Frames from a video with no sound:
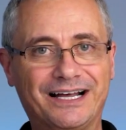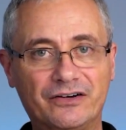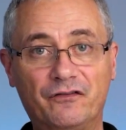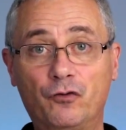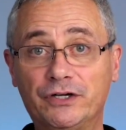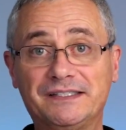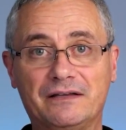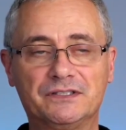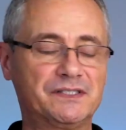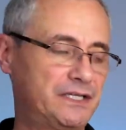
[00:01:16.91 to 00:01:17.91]

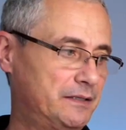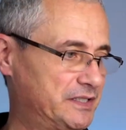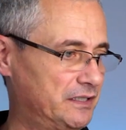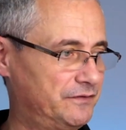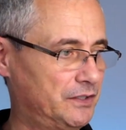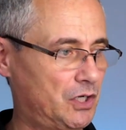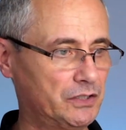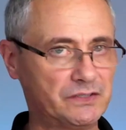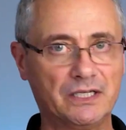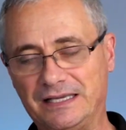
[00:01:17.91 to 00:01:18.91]
147 steps and if it
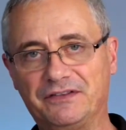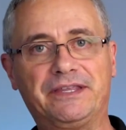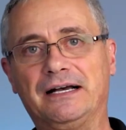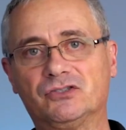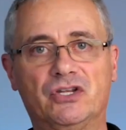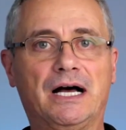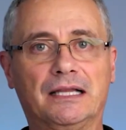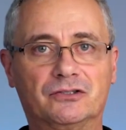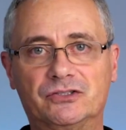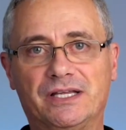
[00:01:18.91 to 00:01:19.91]
costs
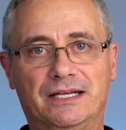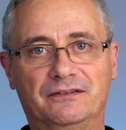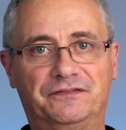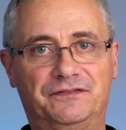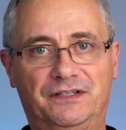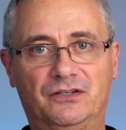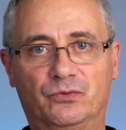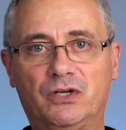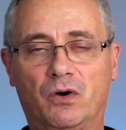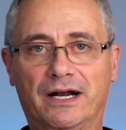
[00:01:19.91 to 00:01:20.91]
$7,000 and if it
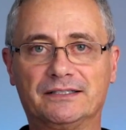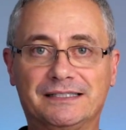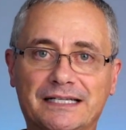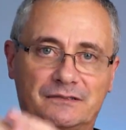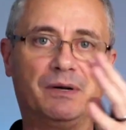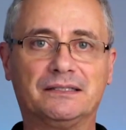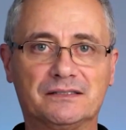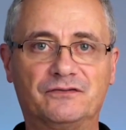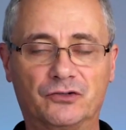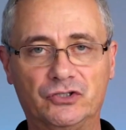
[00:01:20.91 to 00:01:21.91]
requires six
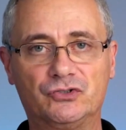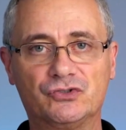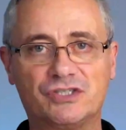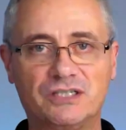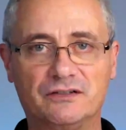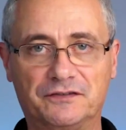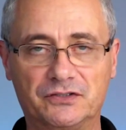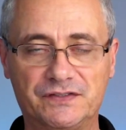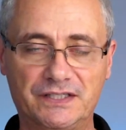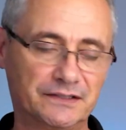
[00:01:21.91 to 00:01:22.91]
months for you to see the
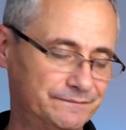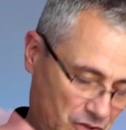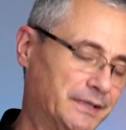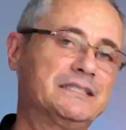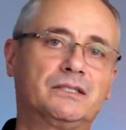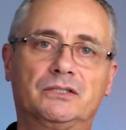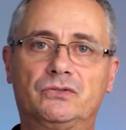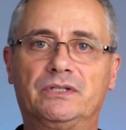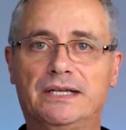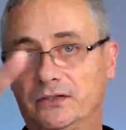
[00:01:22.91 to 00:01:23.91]
first deal, nobody's gonna do it.